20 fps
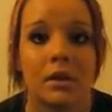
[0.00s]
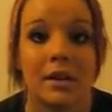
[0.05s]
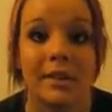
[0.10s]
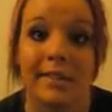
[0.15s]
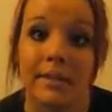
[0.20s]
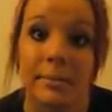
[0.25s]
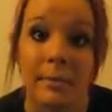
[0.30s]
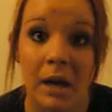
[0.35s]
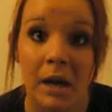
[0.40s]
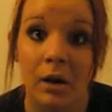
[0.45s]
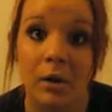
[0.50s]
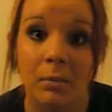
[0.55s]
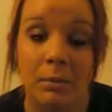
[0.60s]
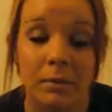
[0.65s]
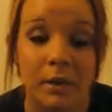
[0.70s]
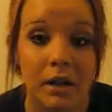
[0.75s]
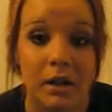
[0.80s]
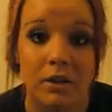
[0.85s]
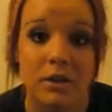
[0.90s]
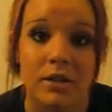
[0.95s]
get them help,
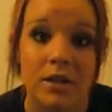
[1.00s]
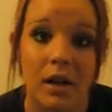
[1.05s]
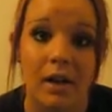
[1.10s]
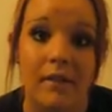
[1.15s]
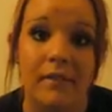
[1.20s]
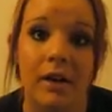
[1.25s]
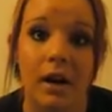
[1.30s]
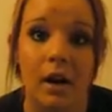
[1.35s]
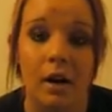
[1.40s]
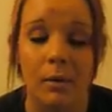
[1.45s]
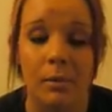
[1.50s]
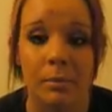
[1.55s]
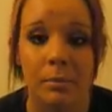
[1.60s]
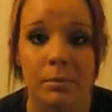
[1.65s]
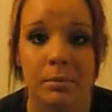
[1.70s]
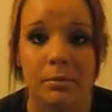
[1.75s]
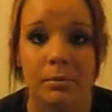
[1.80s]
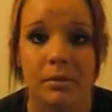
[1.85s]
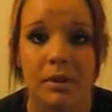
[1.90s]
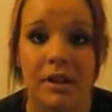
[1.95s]
get yourself help,
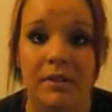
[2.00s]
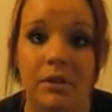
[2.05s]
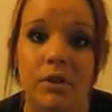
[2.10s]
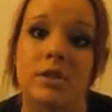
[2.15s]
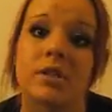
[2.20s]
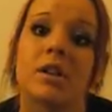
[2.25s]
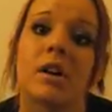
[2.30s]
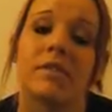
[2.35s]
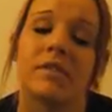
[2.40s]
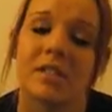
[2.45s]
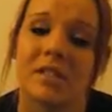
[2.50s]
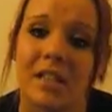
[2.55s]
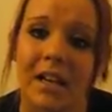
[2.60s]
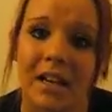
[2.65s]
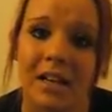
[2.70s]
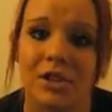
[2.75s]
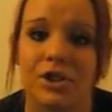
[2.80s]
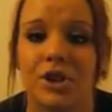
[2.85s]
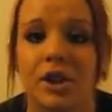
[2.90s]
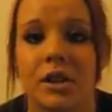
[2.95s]
give yourself a
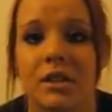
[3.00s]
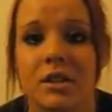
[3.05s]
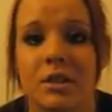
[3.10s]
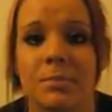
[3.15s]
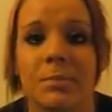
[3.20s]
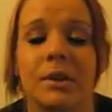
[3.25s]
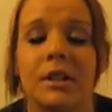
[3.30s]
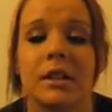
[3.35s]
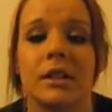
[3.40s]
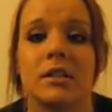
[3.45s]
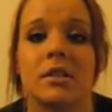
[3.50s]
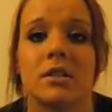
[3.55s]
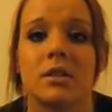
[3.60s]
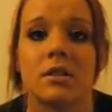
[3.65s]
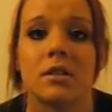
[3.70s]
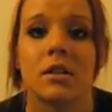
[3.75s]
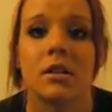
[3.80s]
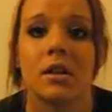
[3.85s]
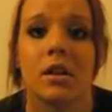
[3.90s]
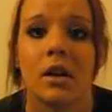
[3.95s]
second chance, please.
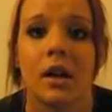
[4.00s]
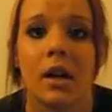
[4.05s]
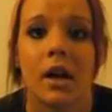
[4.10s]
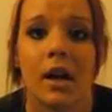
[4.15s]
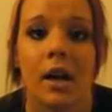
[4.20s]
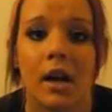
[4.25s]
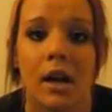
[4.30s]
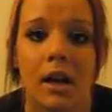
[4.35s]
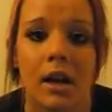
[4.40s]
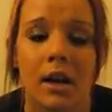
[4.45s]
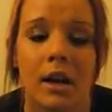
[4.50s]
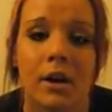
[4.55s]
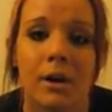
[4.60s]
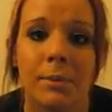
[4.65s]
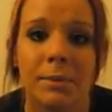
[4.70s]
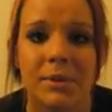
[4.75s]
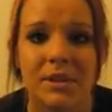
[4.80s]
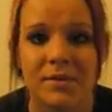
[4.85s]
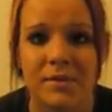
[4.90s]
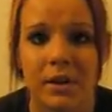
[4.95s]
And I
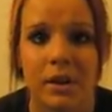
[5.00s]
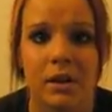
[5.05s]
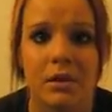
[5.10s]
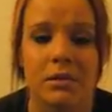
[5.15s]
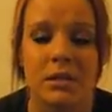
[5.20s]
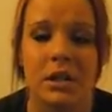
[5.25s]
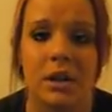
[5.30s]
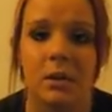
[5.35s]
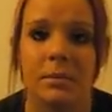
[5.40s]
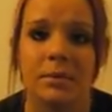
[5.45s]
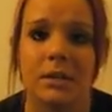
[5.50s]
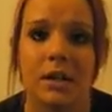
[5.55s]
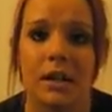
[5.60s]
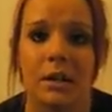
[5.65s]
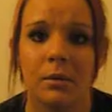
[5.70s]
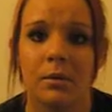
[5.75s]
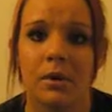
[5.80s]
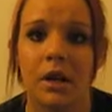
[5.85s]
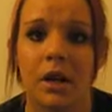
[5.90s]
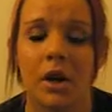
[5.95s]
hope this video has helped
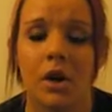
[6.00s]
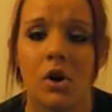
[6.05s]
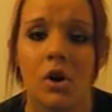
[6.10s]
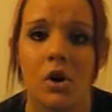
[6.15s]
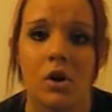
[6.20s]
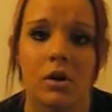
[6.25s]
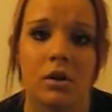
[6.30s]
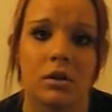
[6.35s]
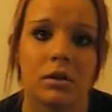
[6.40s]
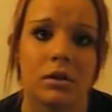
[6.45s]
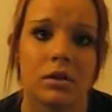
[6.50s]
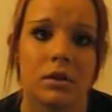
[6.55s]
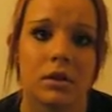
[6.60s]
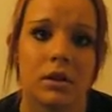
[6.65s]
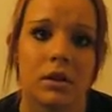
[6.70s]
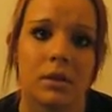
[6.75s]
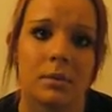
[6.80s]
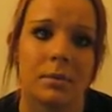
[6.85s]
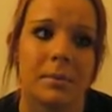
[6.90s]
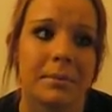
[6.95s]
anyone at all.
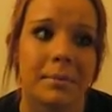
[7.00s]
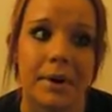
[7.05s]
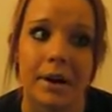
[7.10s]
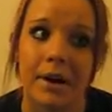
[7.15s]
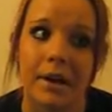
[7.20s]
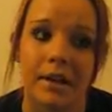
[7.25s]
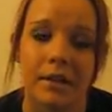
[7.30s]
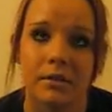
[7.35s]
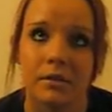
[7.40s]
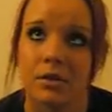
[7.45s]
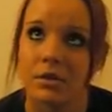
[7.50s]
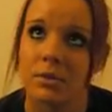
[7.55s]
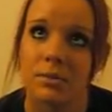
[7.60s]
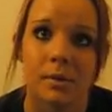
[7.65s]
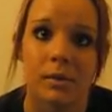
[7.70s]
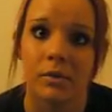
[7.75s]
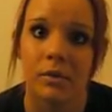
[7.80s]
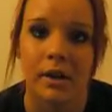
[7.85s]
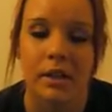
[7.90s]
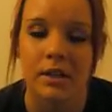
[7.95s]
I've probably just
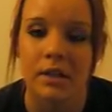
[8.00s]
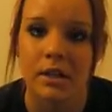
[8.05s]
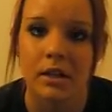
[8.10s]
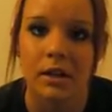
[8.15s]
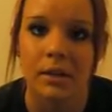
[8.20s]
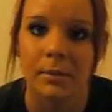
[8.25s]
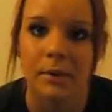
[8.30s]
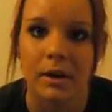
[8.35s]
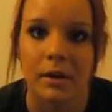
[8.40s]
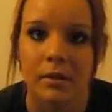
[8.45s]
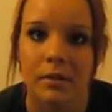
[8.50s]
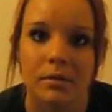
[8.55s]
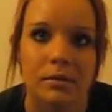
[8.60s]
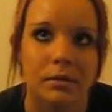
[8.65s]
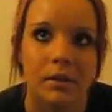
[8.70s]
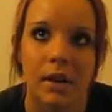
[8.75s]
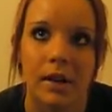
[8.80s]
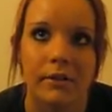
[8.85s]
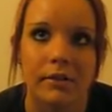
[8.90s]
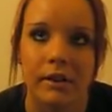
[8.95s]
been ranting about
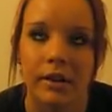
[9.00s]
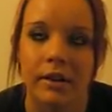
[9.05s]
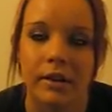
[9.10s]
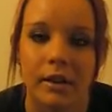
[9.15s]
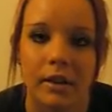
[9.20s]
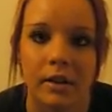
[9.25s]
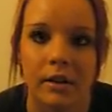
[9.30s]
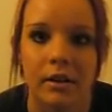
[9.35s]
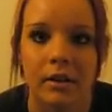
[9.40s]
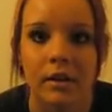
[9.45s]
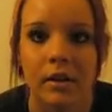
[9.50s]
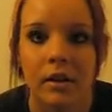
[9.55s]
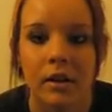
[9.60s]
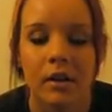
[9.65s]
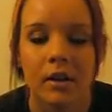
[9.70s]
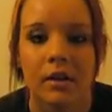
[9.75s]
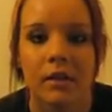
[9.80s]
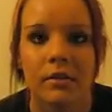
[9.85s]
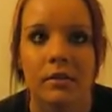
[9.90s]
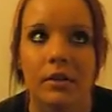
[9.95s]
everything
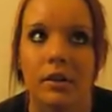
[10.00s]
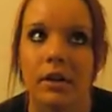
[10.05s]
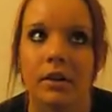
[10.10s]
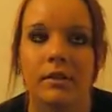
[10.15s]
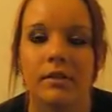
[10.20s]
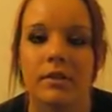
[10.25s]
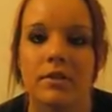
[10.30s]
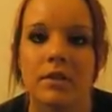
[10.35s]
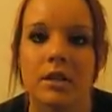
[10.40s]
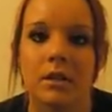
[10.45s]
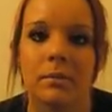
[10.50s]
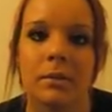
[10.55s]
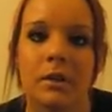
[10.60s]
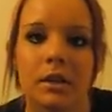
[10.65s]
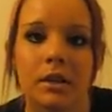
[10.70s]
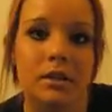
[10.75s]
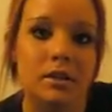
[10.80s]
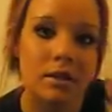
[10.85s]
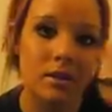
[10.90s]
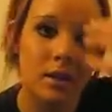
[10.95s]
for like 15
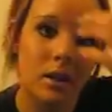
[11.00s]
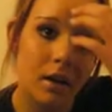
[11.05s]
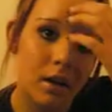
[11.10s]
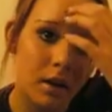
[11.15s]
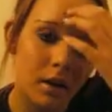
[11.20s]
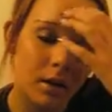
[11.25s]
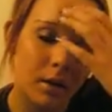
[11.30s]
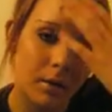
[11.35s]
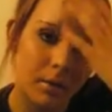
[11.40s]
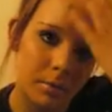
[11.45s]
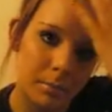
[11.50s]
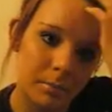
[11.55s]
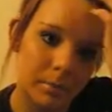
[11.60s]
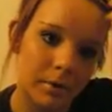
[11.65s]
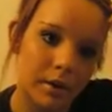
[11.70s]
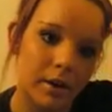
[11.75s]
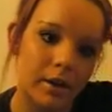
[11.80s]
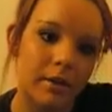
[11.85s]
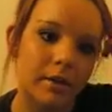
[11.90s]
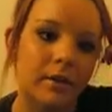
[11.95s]
minutes,
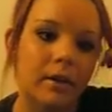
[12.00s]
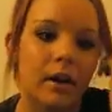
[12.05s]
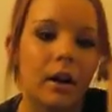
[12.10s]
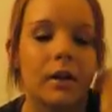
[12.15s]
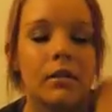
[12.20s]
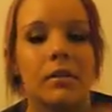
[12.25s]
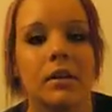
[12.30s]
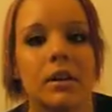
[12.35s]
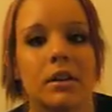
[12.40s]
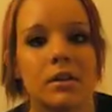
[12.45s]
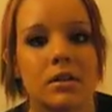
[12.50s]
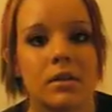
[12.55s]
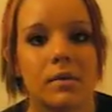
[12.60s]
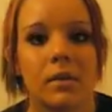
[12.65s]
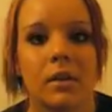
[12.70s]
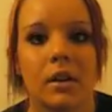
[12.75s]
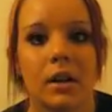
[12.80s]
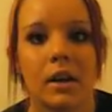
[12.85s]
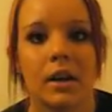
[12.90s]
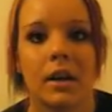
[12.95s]
but I really just
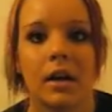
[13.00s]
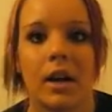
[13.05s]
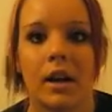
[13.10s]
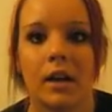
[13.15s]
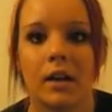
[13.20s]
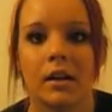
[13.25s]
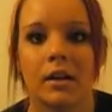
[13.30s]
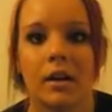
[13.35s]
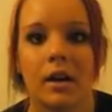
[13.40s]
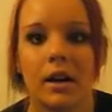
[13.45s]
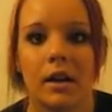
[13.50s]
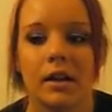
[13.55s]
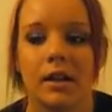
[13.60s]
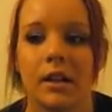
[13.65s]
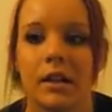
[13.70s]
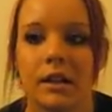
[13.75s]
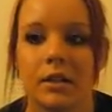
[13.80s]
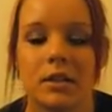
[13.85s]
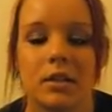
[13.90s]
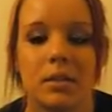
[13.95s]
feel like I
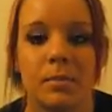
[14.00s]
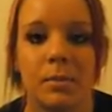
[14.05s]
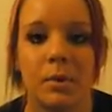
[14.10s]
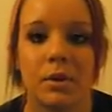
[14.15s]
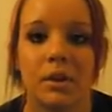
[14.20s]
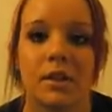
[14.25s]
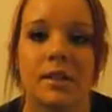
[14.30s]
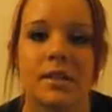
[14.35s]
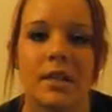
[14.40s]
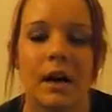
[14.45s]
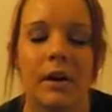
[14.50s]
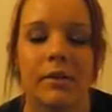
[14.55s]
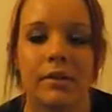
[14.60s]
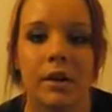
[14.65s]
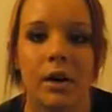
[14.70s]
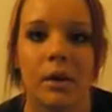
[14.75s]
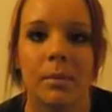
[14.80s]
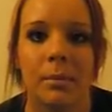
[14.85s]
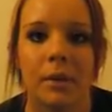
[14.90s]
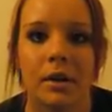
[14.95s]
need to put this out in
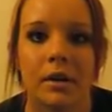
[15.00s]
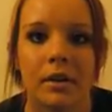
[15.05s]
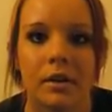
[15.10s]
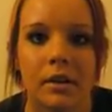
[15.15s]
the open.